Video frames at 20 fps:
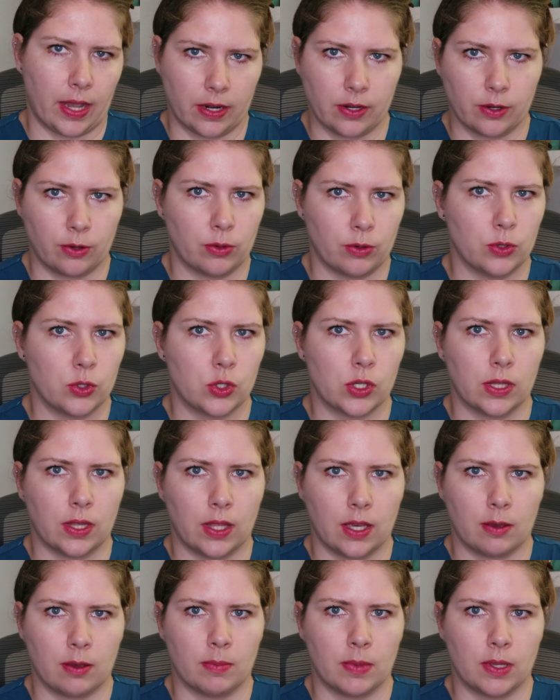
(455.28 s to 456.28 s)
had a
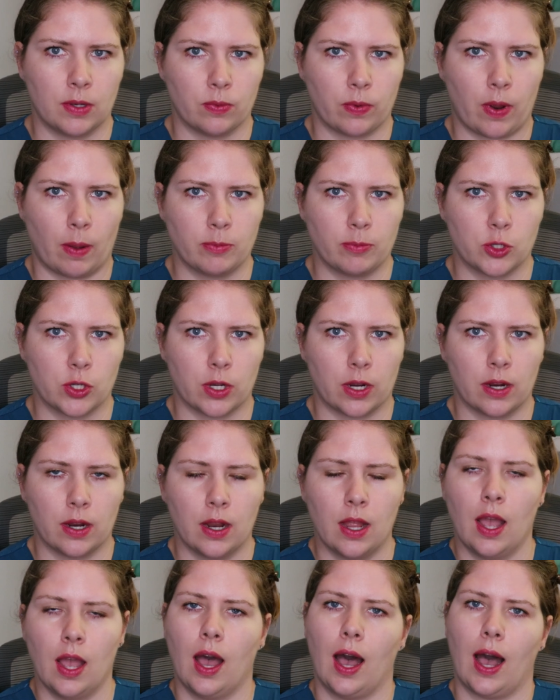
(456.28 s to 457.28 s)
cruciate ligament
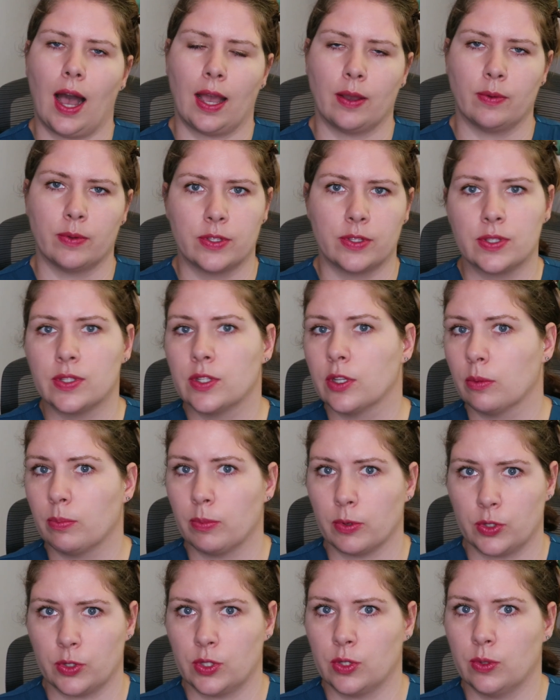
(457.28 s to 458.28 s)
rupture, I would still
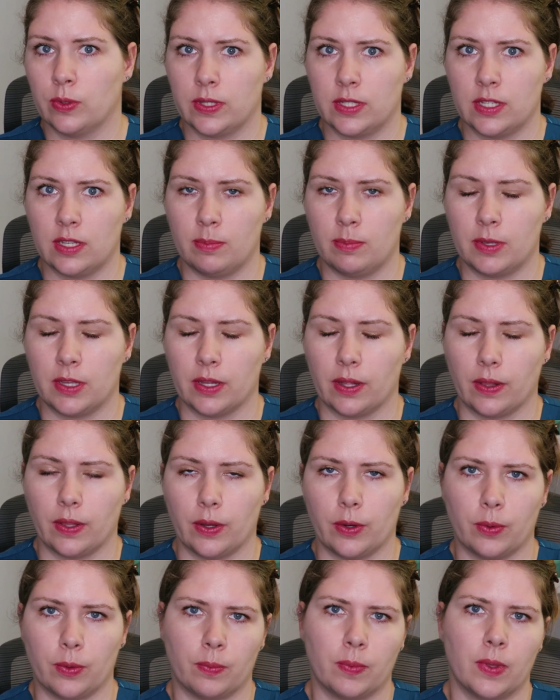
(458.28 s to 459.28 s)
pursue a
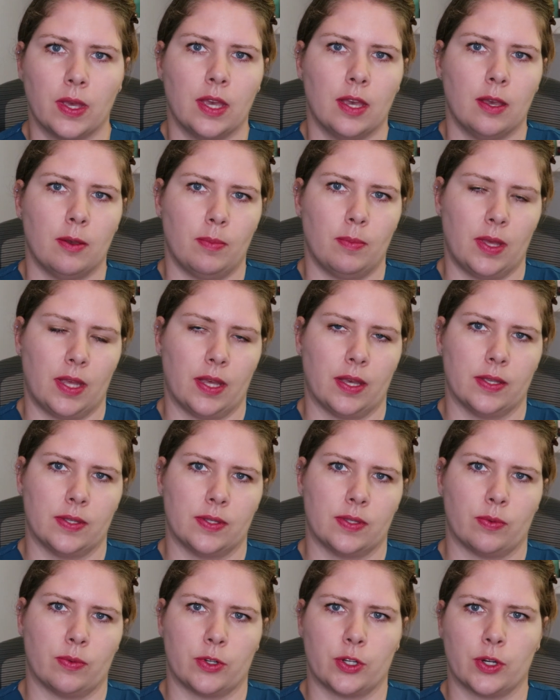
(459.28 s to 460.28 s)
TPLO
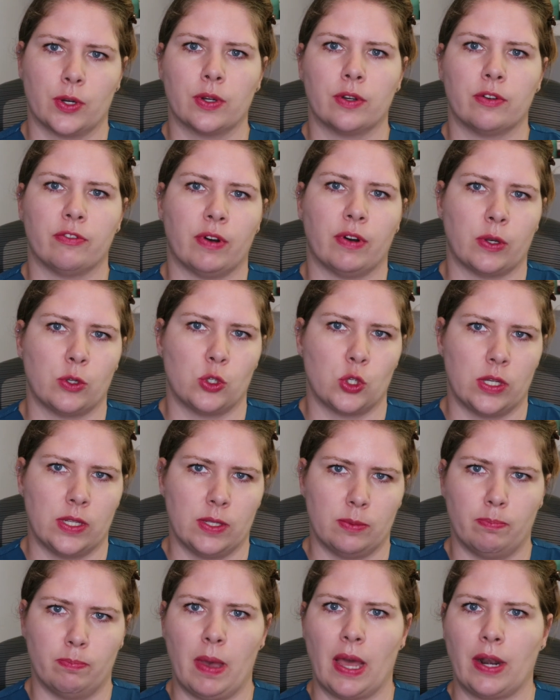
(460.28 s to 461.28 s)
because the return to function
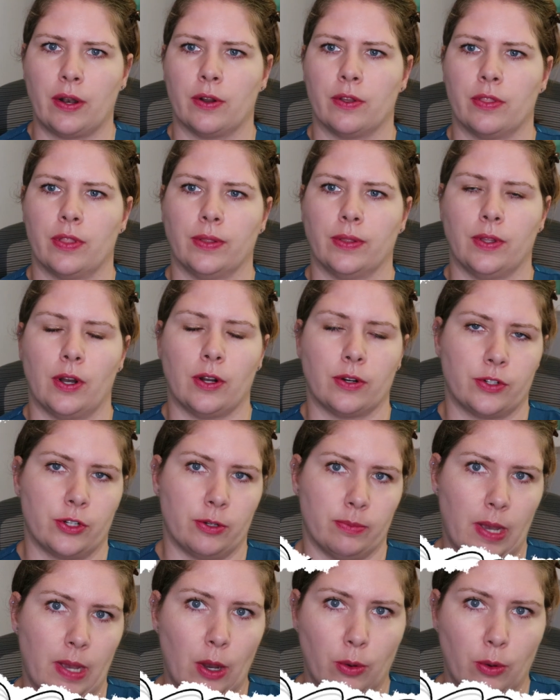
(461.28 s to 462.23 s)
is better, the long-term